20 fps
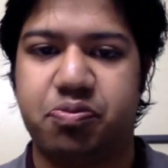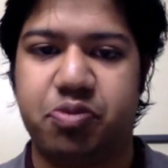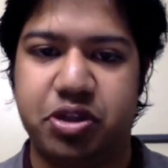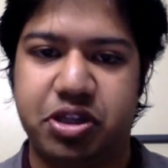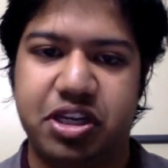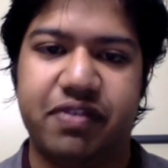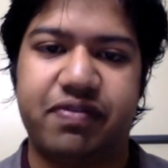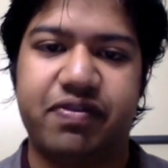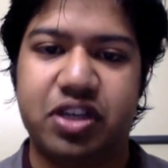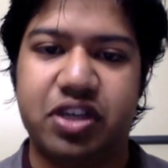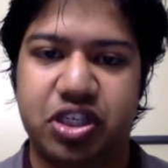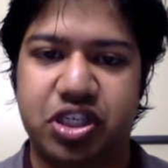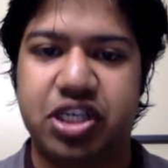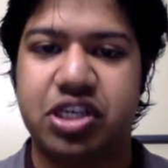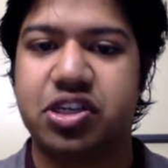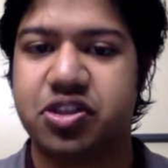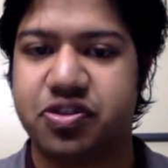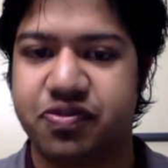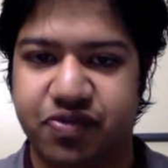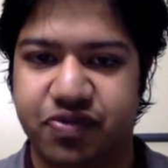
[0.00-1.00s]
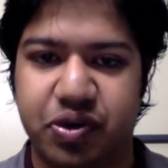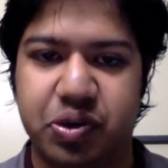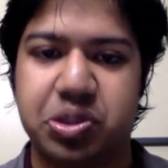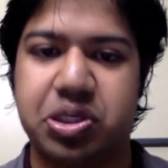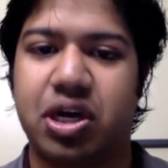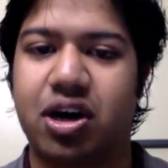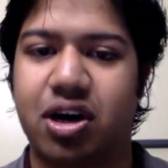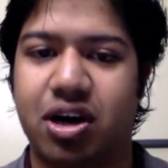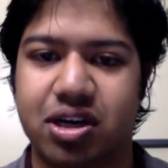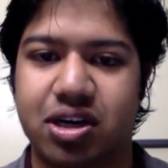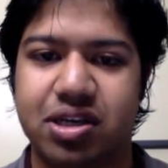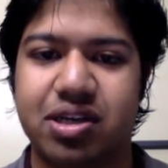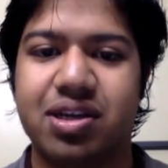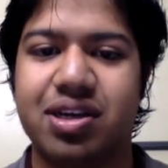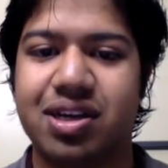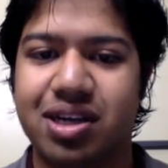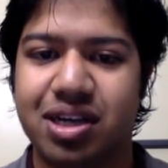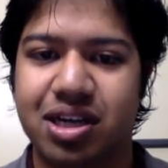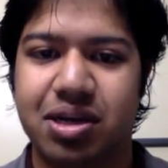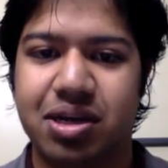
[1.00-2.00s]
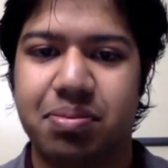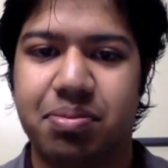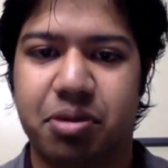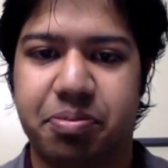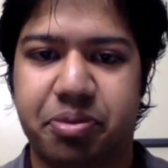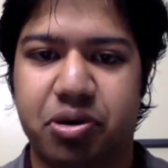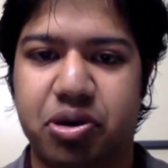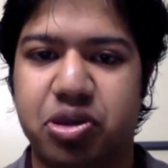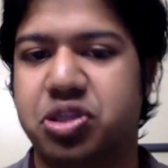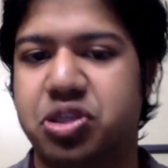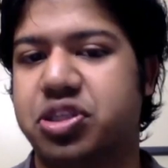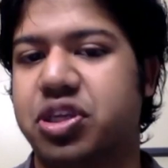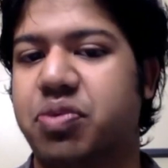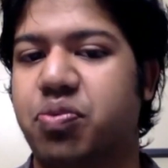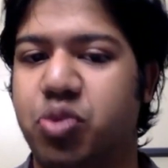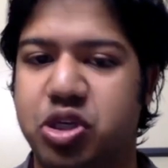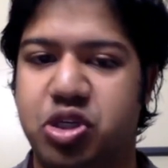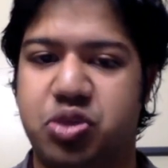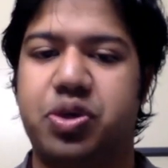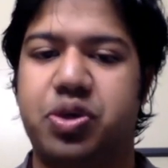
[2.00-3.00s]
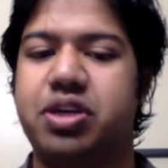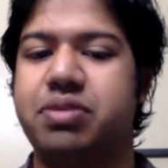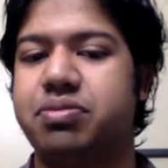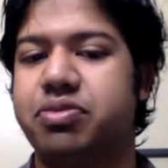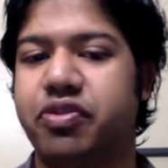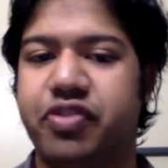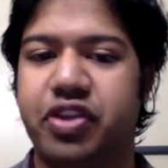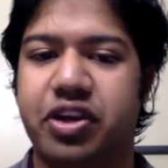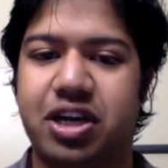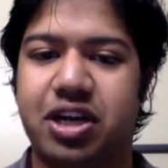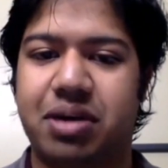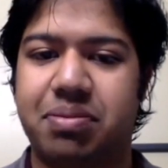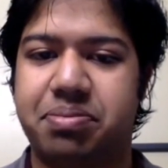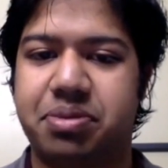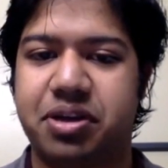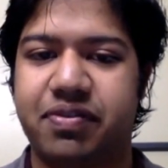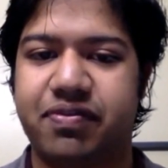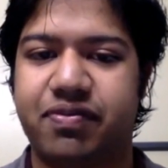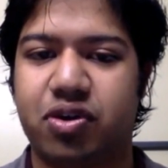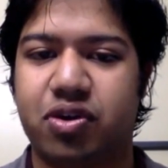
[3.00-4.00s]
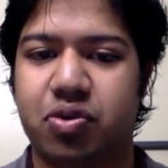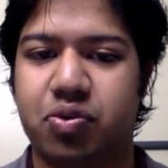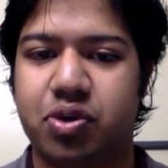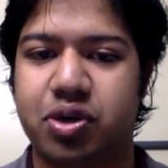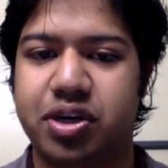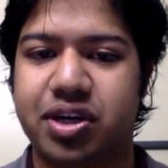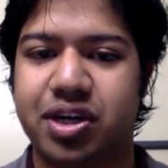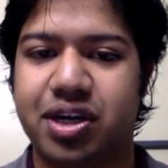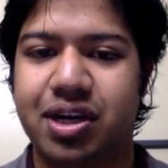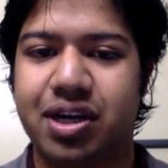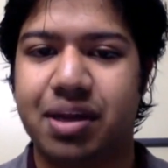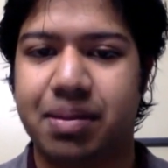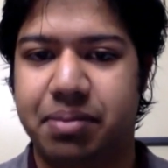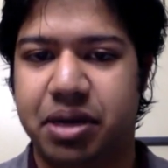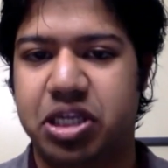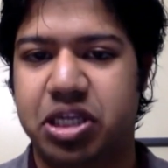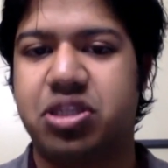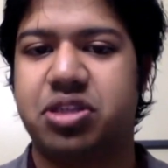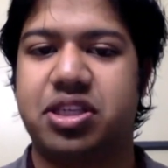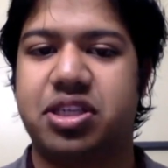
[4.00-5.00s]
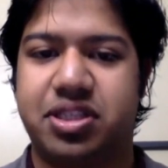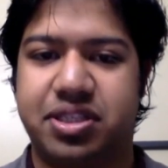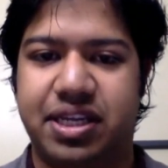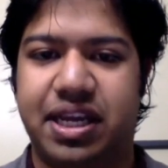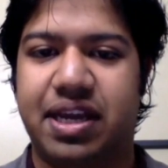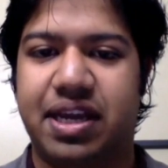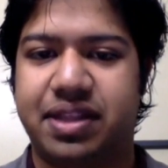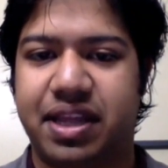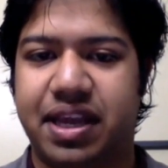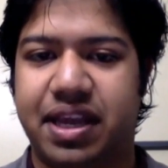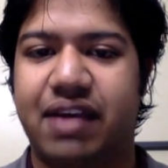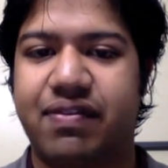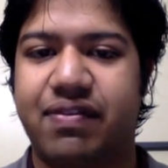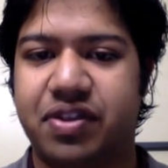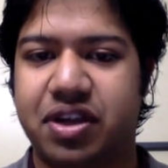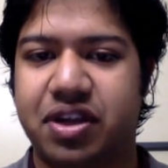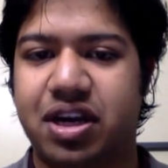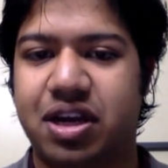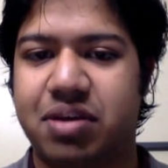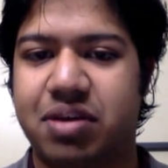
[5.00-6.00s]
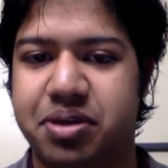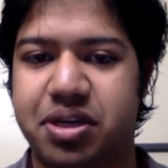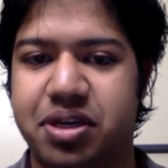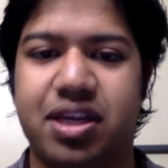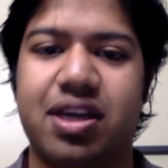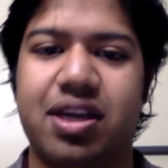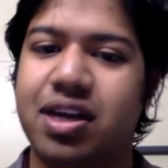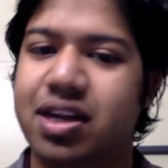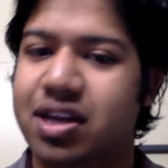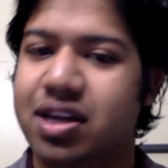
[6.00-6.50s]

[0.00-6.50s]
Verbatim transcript: with different shares vote on proposals of which way to move the company forward based on the stake they have in the company.